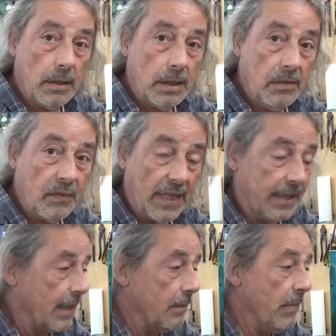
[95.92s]
If I
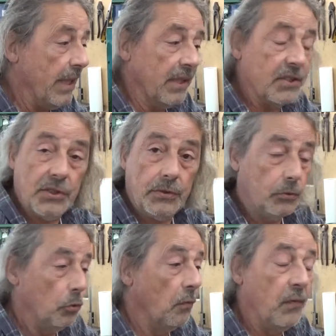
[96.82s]
can manage
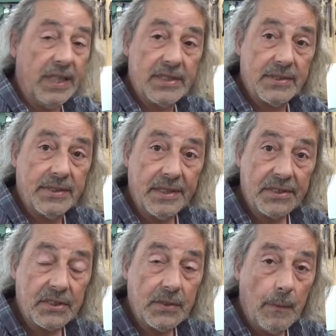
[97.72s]
to fix
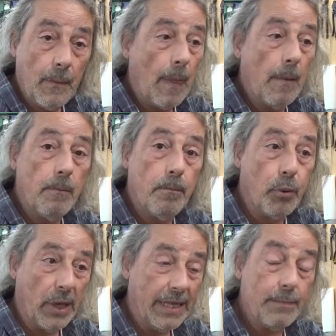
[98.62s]
this
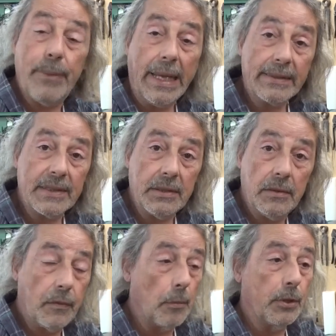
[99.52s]
brake pad
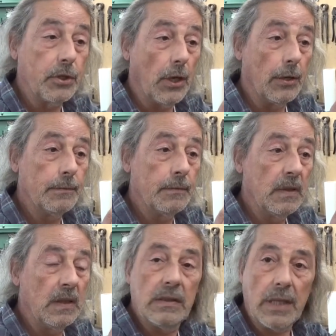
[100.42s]
from a car,
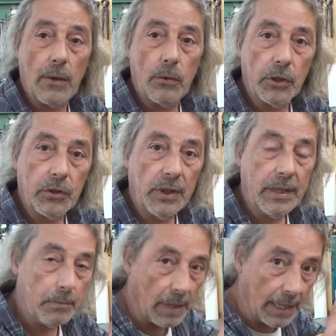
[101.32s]
now
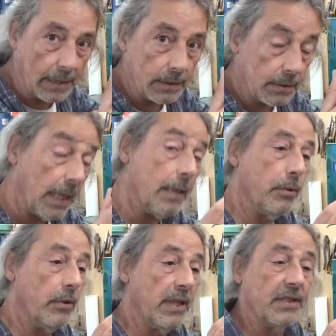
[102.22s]
luckily my
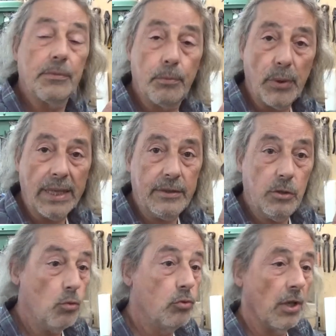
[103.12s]
neighbor has a brand
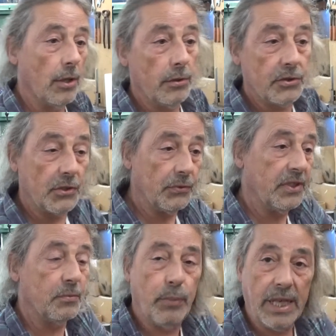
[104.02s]
new car, so
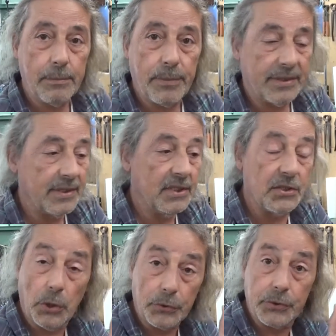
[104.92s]
this brake pad is
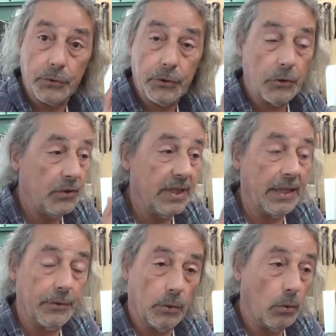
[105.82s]
not dirty
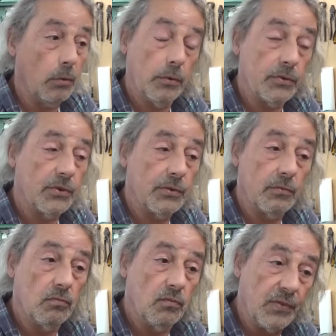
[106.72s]
at all, it's
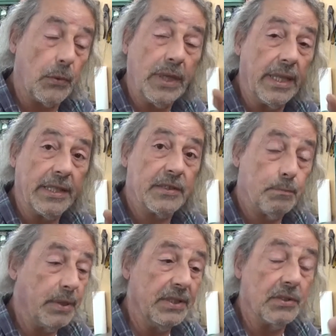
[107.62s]
a very nice
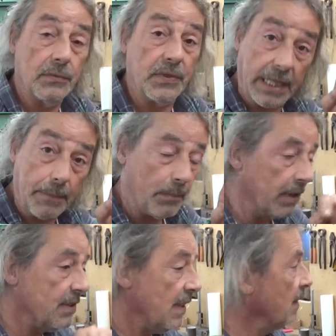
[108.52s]
piece of
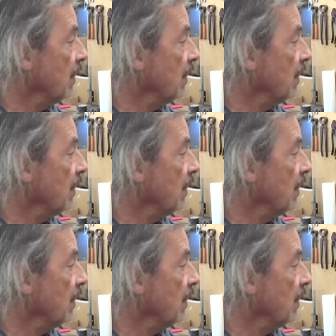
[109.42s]
equipment.